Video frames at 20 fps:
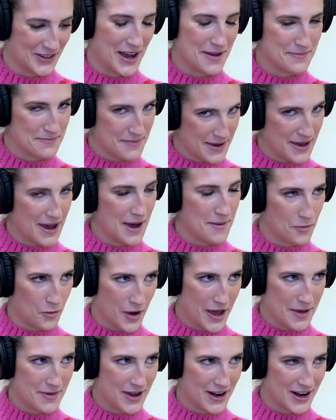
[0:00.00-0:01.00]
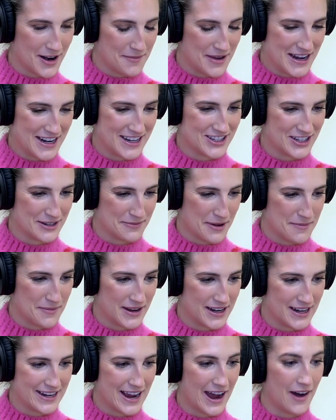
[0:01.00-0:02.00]
I'm way better at managing my
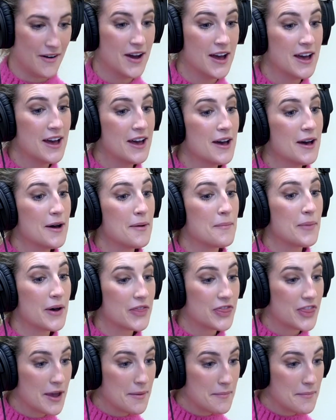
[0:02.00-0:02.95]
money now. But the